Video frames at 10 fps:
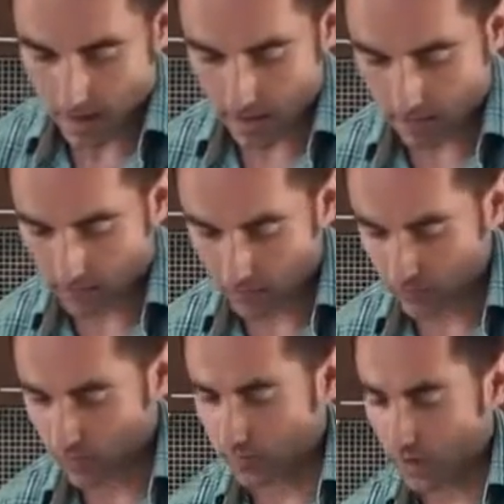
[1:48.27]
And of
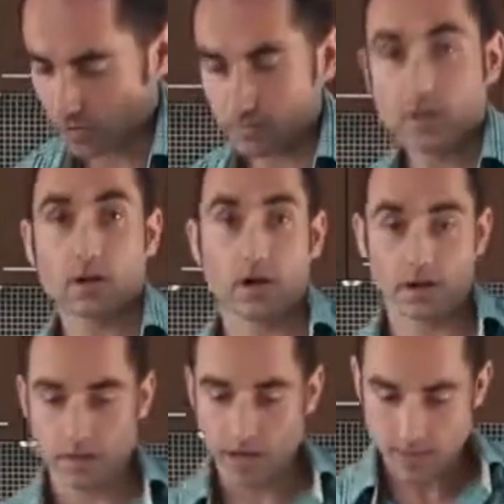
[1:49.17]
course we've got
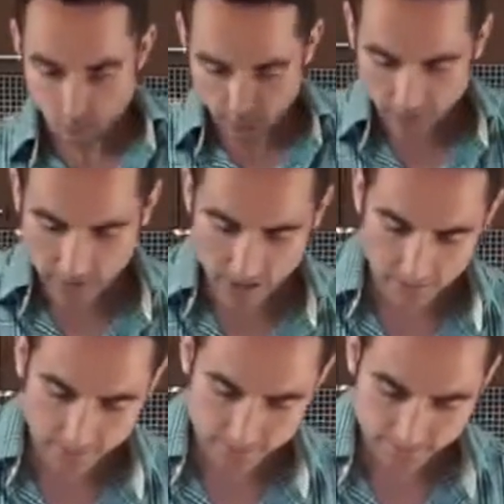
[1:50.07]
Kangen 9.5.
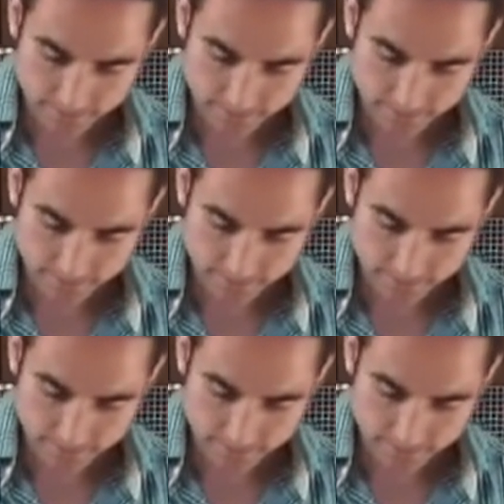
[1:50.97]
